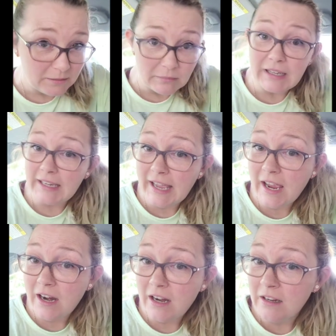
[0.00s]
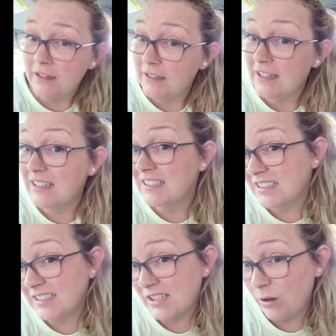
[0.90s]
My hair
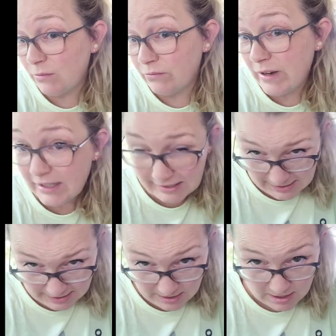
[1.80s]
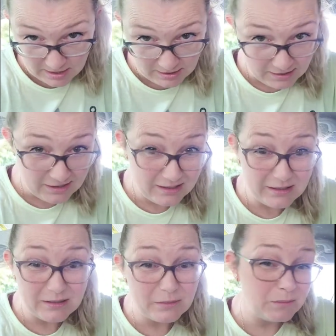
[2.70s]
is crazy.
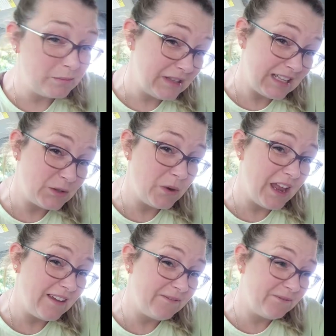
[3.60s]
But that's okay.